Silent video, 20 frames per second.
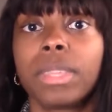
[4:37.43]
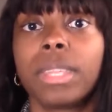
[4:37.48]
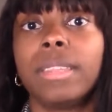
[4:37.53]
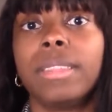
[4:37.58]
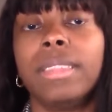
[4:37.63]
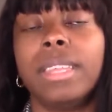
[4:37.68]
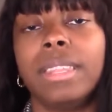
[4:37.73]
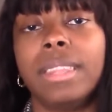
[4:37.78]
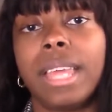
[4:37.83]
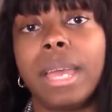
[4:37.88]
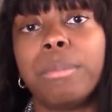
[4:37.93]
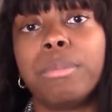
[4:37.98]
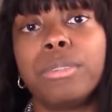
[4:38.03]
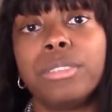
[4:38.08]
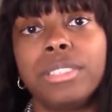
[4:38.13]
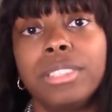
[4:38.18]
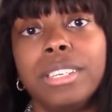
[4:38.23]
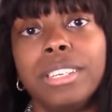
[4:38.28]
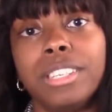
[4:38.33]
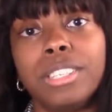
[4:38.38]
then that
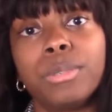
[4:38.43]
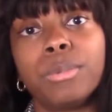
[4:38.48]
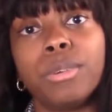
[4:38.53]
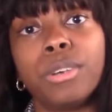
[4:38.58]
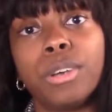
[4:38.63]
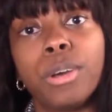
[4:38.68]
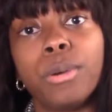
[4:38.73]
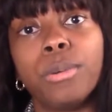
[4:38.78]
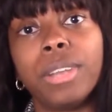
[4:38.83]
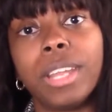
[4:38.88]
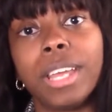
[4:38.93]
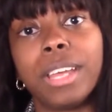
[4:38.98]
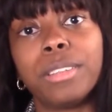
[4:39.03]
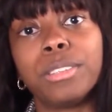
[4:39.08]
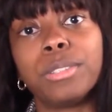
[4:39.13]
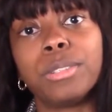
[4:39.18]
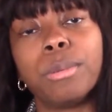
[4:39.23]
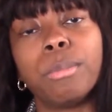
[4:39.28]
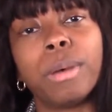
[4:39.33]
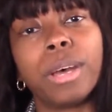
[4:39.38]
percentage will go
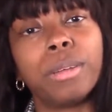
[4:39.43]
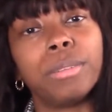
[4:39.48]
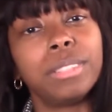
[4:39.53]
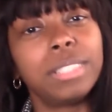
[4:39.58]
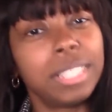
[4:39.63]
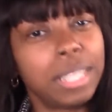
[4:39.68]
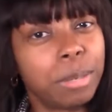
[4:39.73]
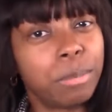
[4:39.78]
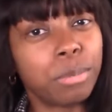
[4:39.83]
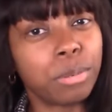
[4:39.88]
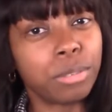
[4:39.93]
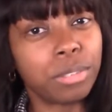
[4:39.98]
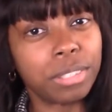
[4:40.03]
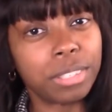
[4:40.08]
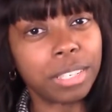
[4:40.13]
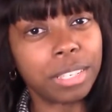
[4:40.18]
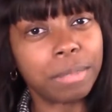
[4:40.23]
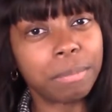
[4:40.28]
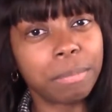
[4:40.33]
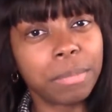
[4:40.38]
down to about
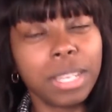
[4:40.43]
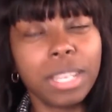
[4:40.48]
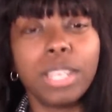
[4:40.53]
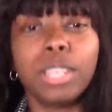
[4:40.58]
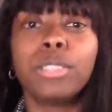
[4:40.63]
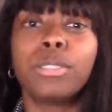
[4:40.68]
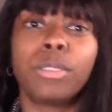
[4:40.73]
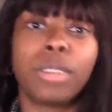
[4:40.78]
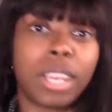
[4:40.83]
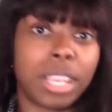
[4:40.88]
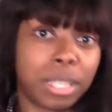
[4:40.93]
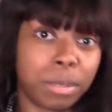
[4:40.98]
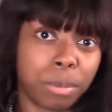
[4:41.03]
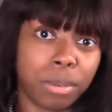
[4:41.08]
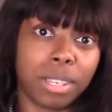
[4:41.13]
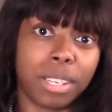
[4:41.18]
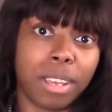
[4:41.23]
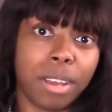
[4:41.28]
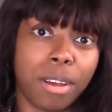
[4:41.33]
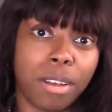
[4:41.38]
10%. So that's
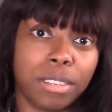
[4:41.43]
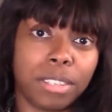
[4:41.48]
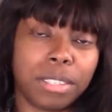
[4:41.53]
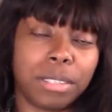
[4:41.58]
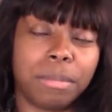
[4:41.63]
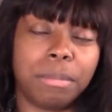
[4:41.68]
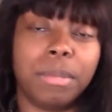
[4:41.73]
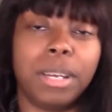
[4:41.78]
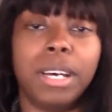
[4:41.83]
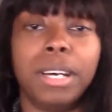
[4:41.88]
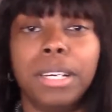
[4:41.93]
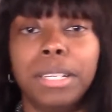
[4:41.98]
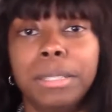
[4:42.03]
pretty awesome.